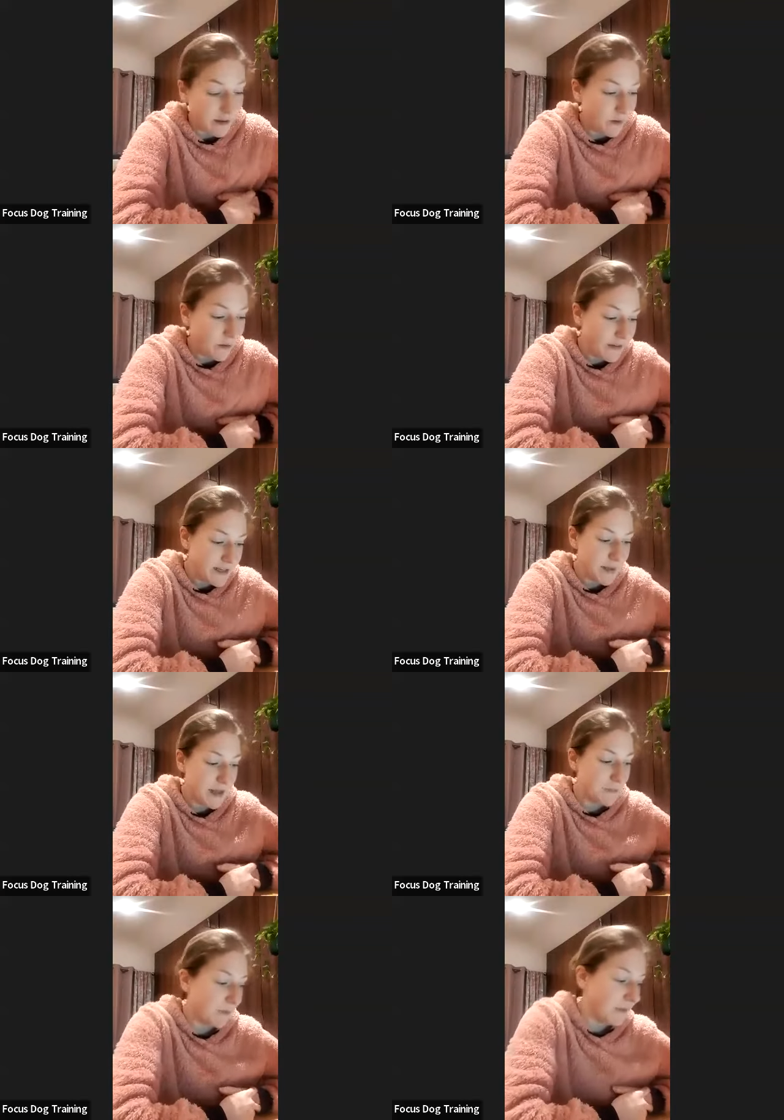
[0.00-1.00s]
you know, all these
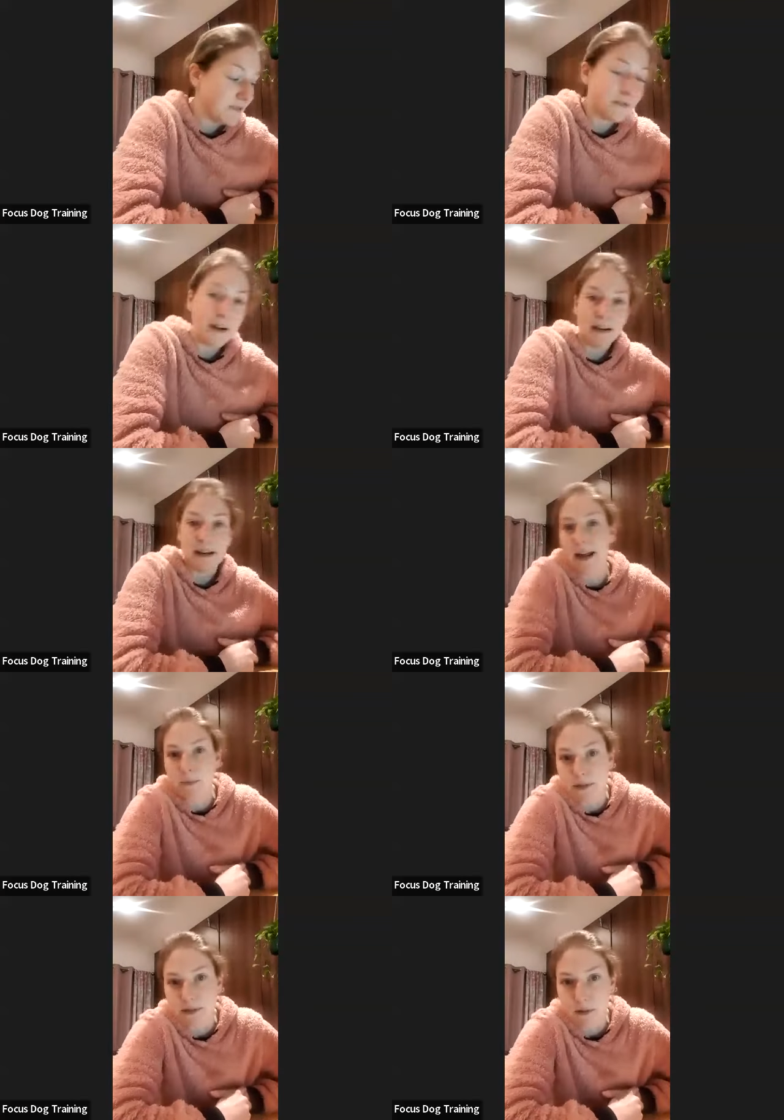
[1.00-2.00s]
people, these friendly
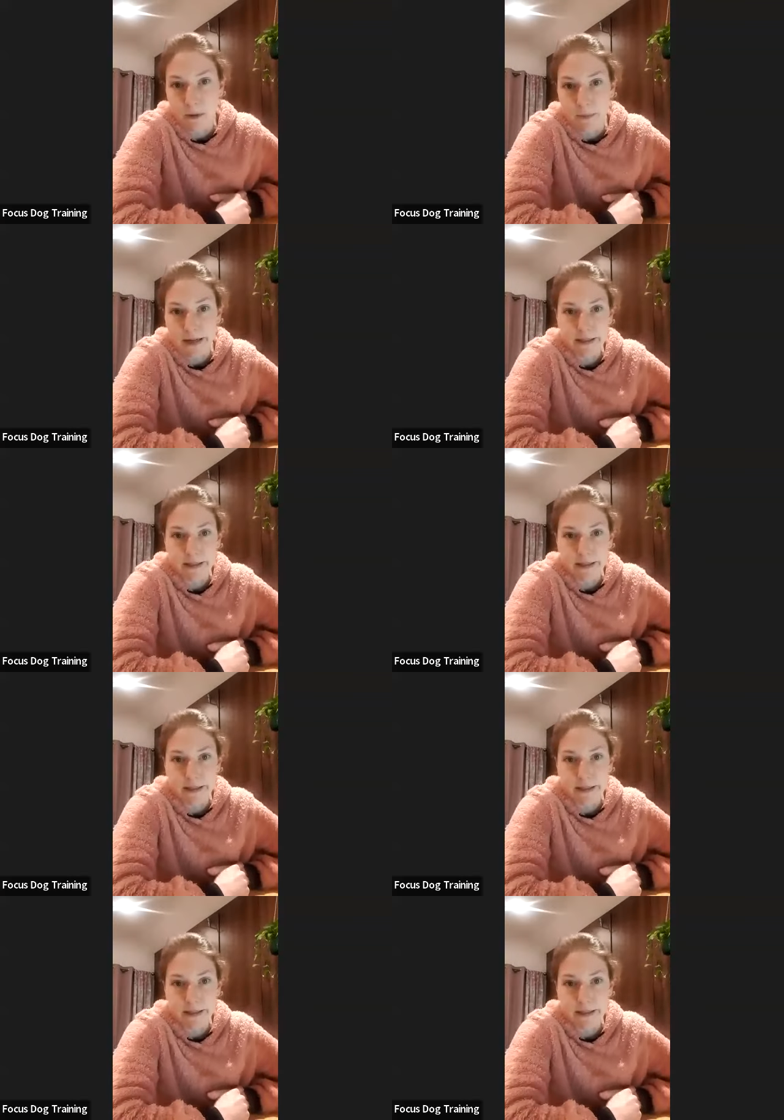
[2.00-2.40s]
neighbours that we meet